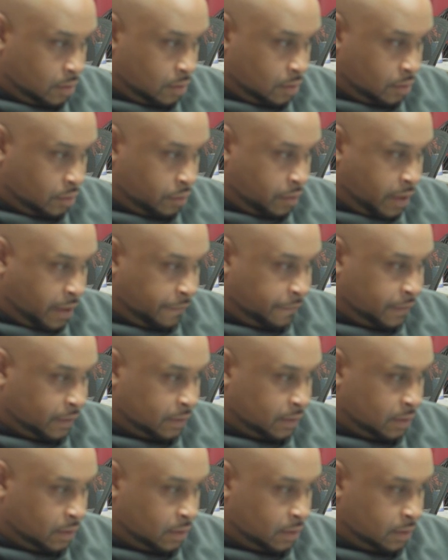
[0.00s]
Graphics and
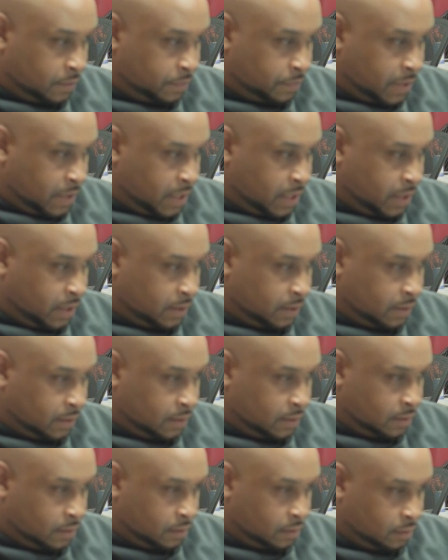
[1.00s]
Displays,
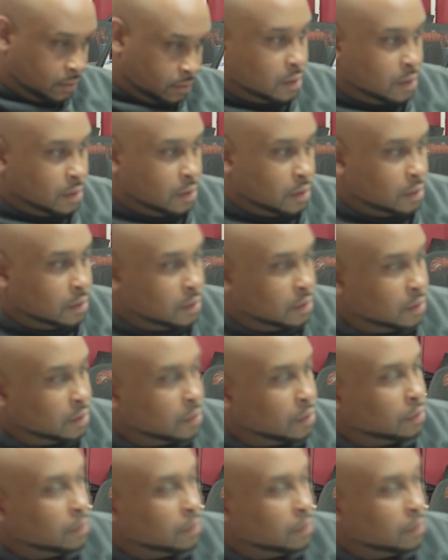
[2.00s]
slowly